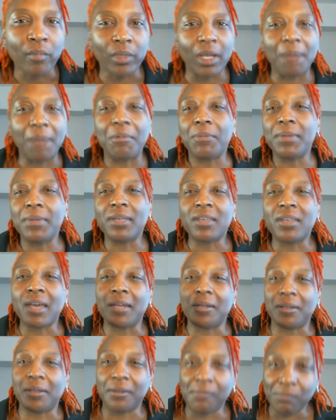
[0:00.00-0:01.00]
I'm gonna be kind
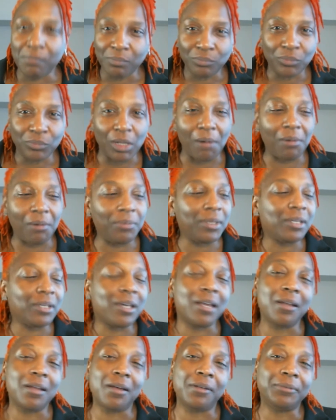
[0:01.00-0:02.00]
of, I'm gonna be
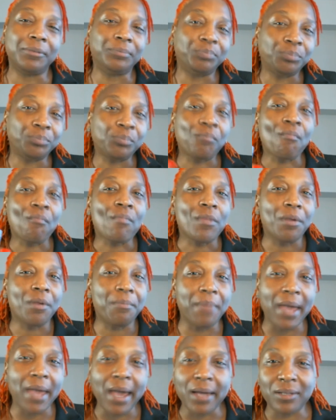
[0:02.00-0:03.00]
kind of
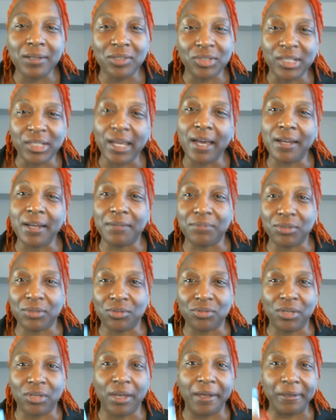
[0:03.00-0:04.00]
mad and sad if this
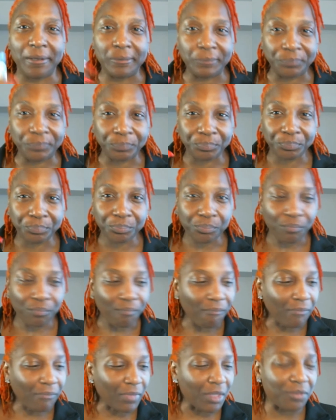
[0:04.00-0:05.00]
thing
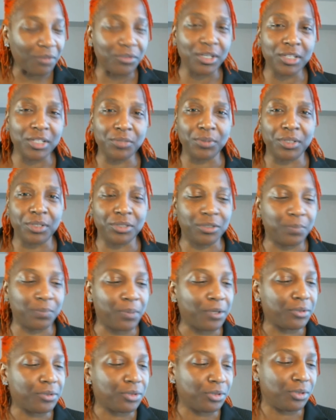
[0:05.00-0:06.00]
does what it's
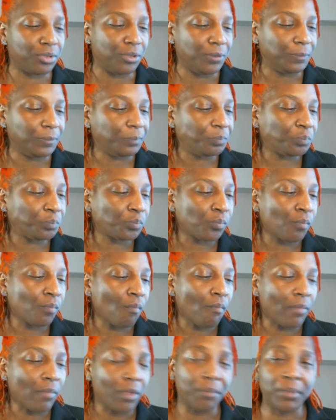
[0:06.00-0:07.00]
supposed to do.
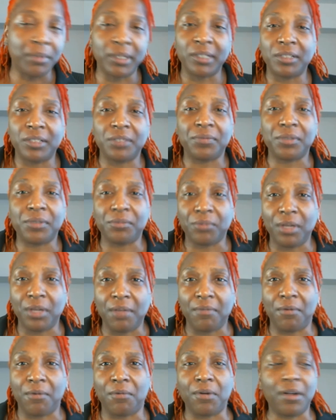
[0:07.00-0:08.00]
Because if it, if
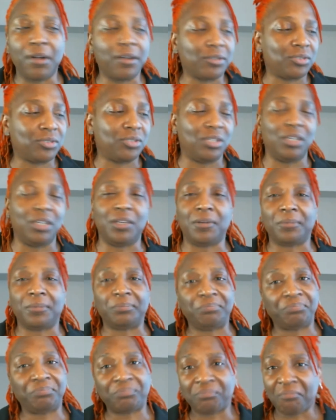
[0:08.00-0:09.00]
it works, then
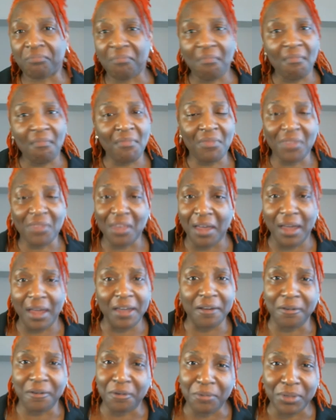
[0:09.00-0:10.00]
I ain't
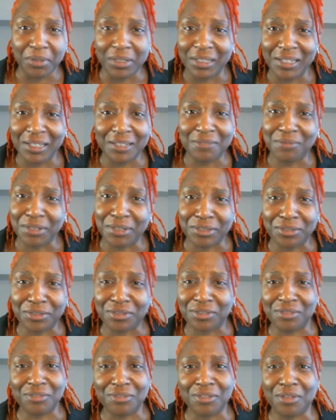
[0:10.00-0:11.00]
gonna want to eat the rest of the
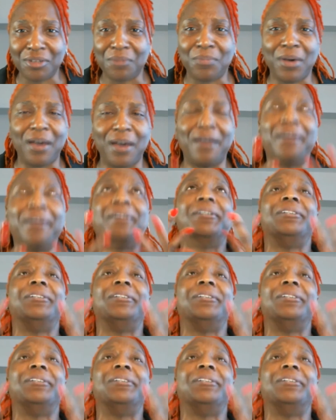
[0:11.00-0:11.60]
Snicker bar.